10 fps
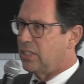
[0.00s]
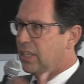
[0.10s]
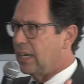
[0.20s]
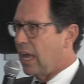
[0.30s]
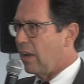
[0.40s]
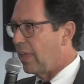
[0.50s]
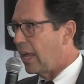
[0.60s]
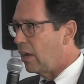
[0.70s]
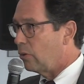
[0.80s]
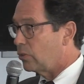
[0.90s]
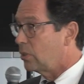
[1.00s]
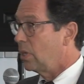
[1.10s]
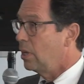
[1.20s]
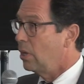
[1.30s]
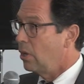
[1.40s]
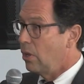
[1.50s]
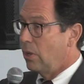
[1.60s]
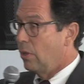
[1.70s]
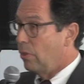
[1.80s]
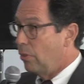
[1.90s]
in and out of the house.
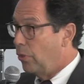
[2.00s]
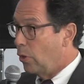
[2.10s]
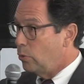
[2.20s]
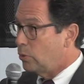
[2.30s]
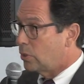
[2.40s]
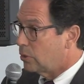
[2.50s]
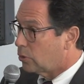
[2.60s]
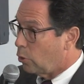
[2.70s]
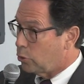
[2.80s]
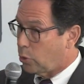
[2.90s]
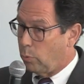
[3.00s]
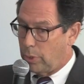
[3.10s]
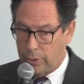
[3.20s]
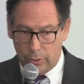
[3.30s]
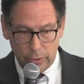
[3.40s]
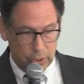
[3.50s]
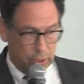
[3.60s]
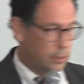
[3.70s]
Those social workers